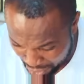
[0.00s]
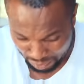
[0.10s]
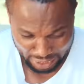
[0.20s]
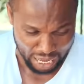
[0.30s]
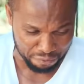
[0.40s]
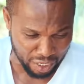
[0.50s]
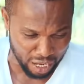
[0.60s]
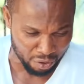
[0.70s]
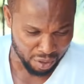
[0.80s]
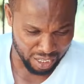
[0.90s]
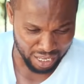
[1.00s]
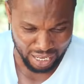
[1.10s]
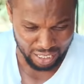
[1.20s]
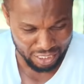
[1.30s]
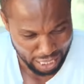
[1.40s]
thing in my life now.
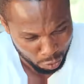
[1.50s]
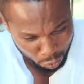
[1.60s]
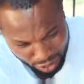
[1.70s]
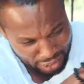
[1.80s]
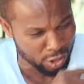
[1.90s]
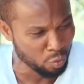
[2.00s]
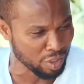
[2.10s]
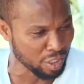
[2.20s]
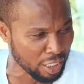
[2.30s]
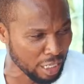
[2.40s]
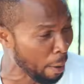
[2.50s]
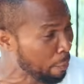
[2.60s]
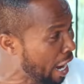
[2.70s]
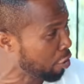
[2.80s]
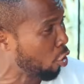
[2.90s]
Eh? That one we can deal with it later.
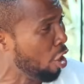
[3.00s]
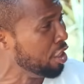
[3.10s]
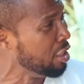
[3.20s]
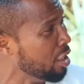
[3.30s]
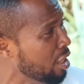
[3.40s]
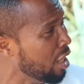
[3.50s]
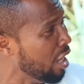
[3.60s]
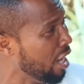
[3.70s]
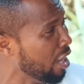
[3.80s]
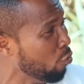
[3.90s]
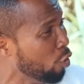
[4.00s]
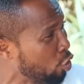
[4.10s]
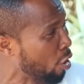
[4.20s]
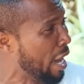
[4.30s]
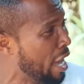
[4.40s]
Papa, are you going?
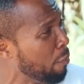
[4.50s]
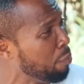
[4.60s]
Want to come and